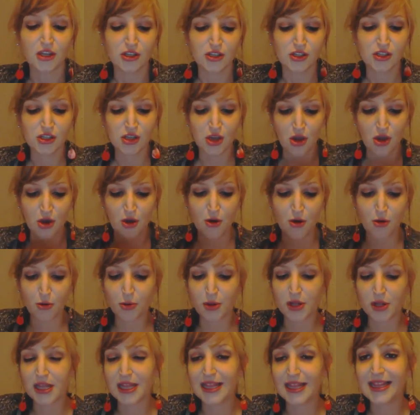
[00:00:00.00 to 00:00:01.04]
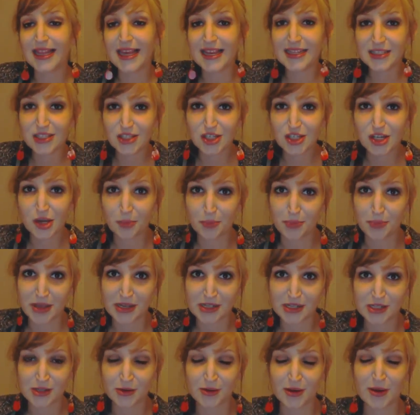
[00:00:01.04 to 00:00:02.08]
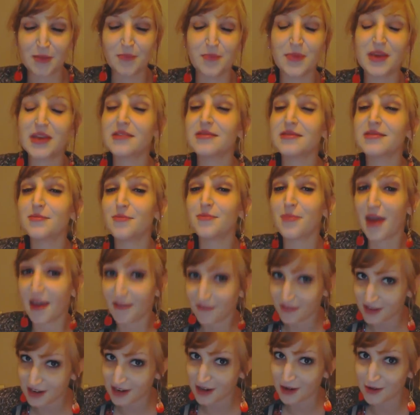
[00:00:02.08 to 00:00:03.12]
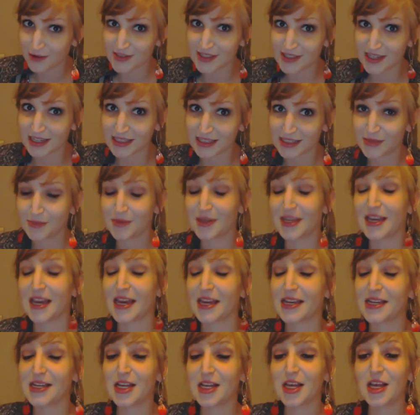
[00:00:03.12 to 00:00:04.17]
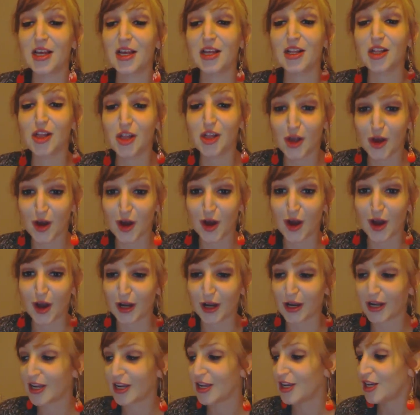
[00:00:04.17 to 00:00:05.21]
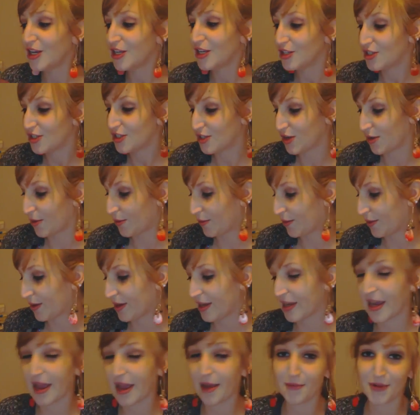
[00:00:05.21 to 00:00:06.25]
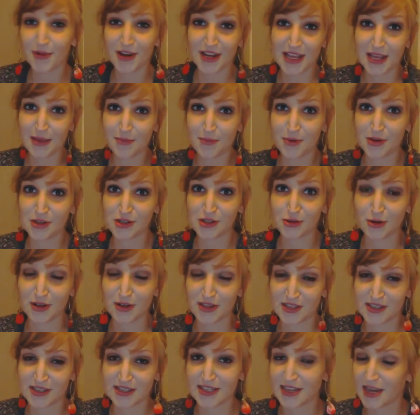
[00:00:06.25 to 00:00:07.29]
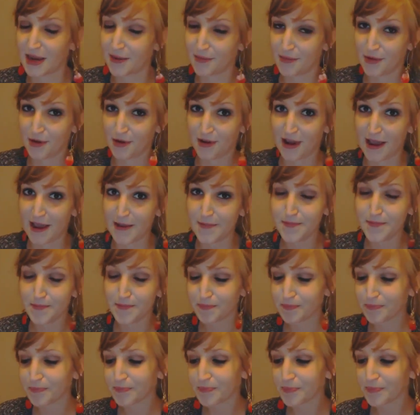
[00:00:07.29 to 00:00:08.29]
So let's jump into it because my videos tend to be kind of long. So I'm going to keep it short this time, okay?